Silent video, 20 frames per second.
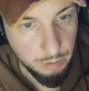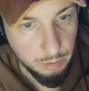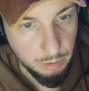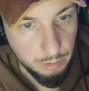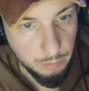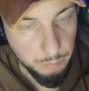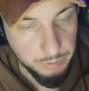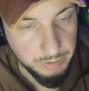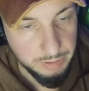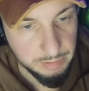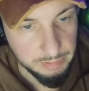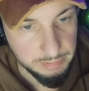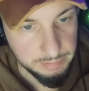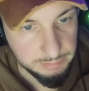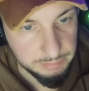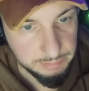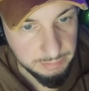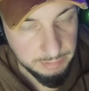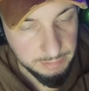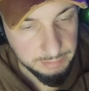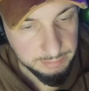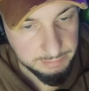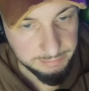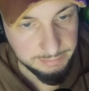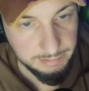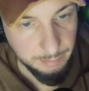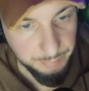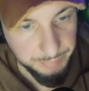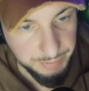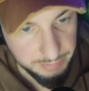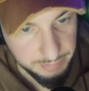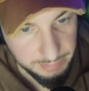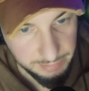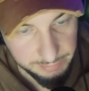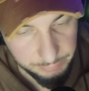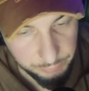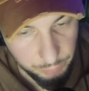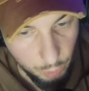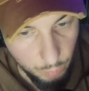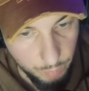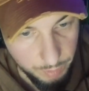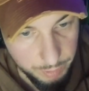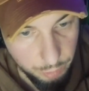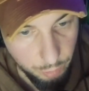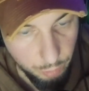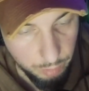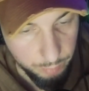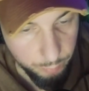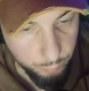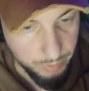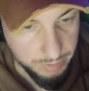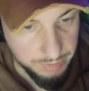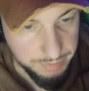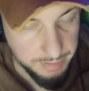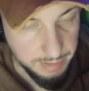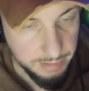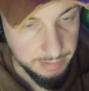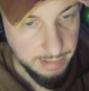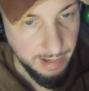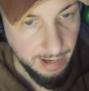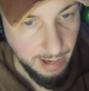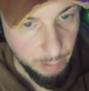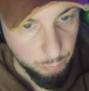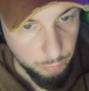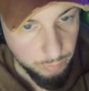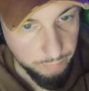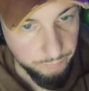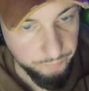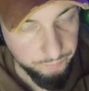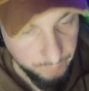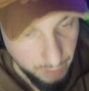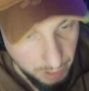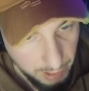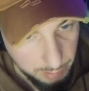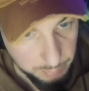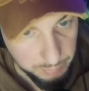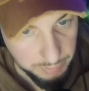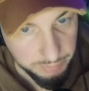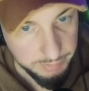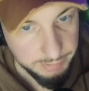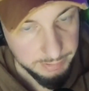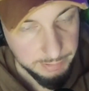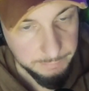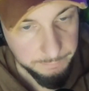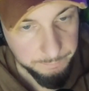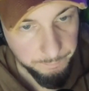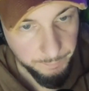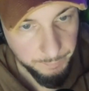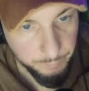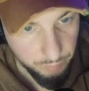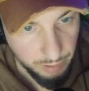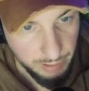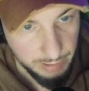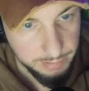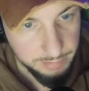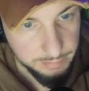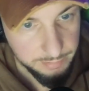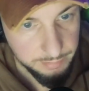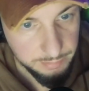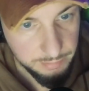because it's something that's going on within our family, right?